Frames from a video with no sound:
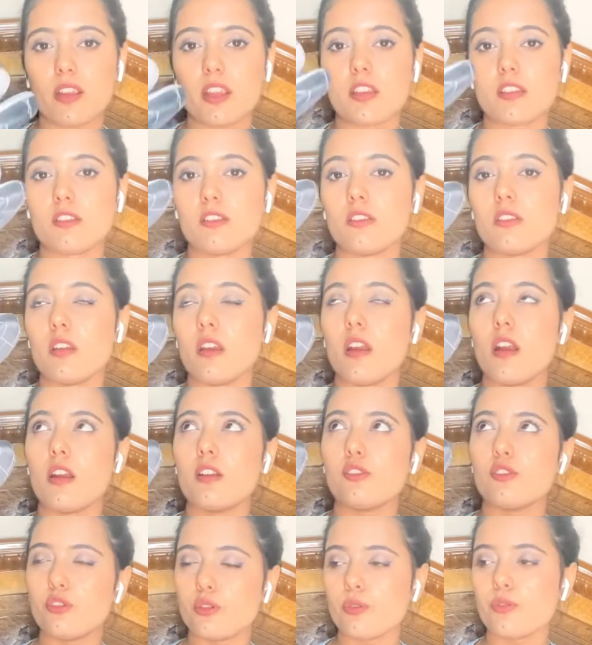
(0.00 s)
in
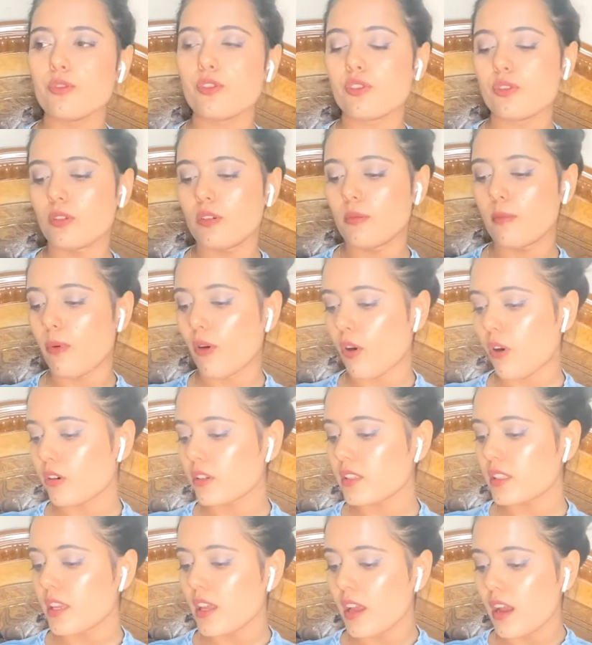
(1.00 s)
June sugar
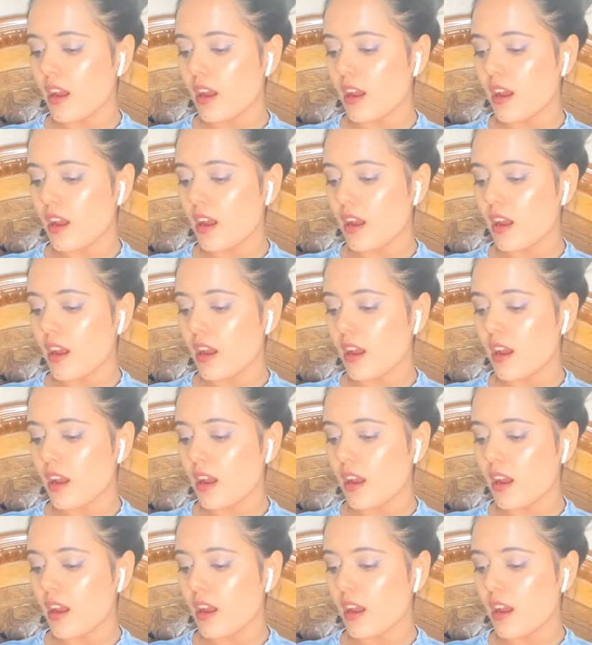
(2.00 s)
box.